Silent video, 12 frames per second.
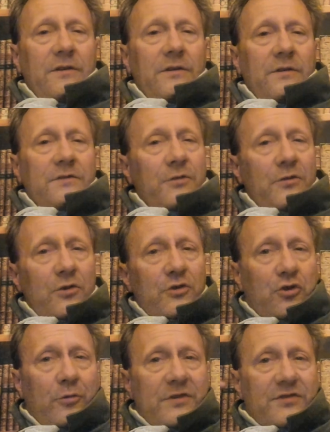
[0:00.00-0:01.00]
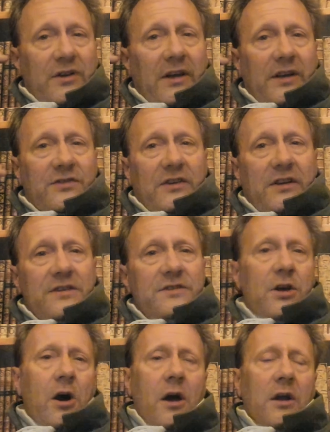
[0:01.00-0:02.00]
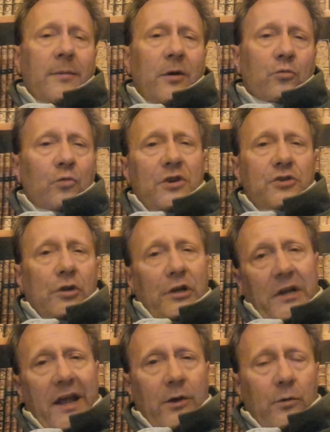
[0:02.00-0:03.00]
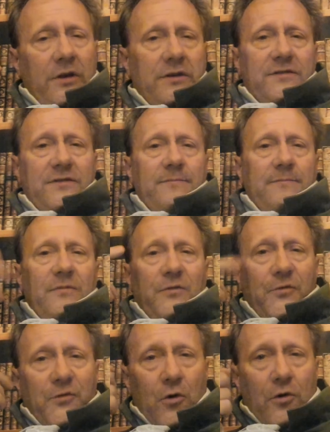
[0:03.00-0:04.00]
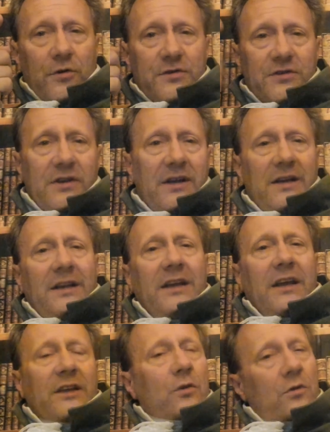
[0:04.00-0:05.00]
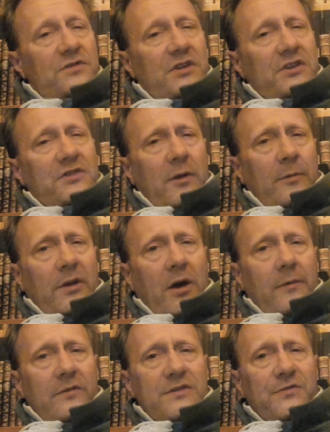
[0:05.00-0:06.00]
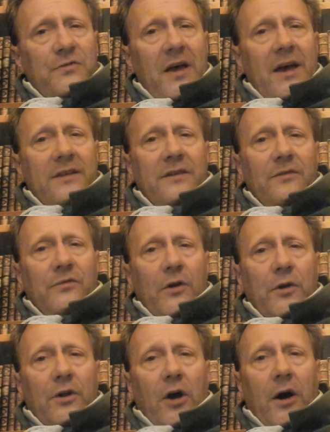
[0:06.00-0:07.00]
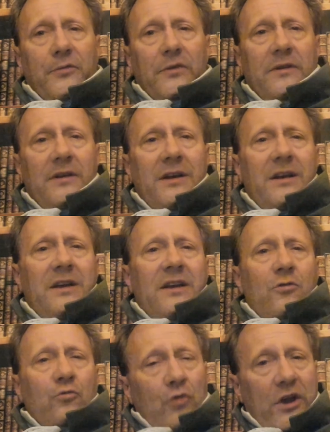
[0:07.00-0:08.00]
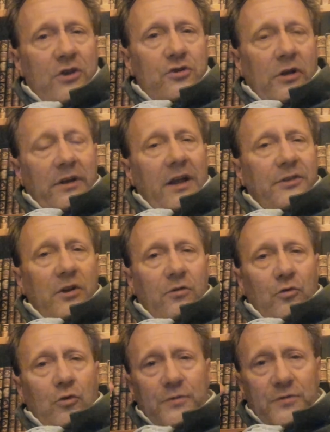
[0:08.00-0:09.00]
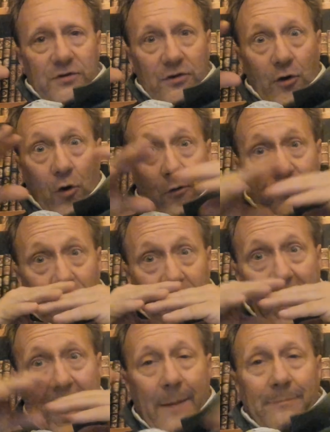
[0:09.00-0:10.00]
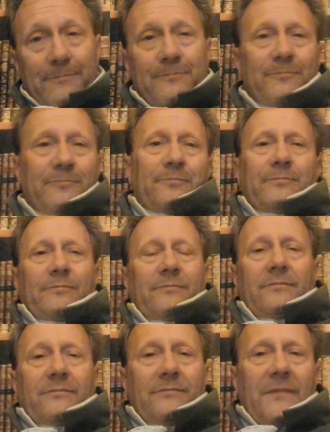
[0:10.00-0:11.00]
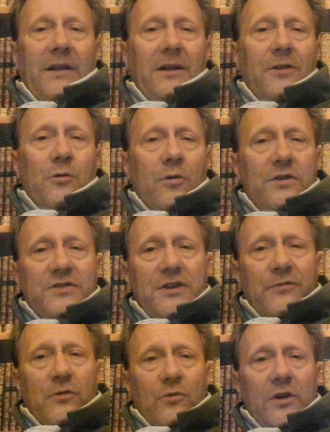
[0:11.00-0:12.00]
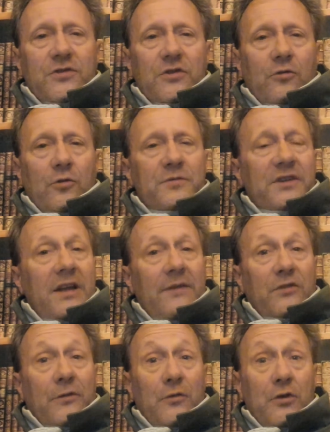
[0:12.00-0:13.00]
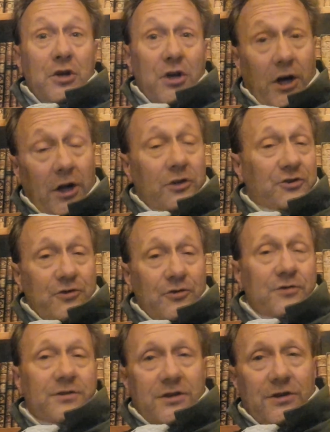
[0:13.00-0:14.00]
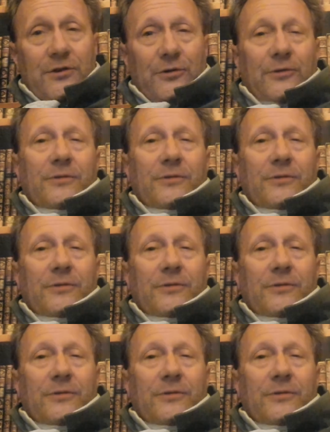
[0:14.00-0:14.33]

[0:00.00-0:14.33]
So there are two mistakes in his talk about racial inequities. First, he ignores the extremely obvious fact that very often racial and ethnic groups overlap. In other words, different racial groups can have different cultures too.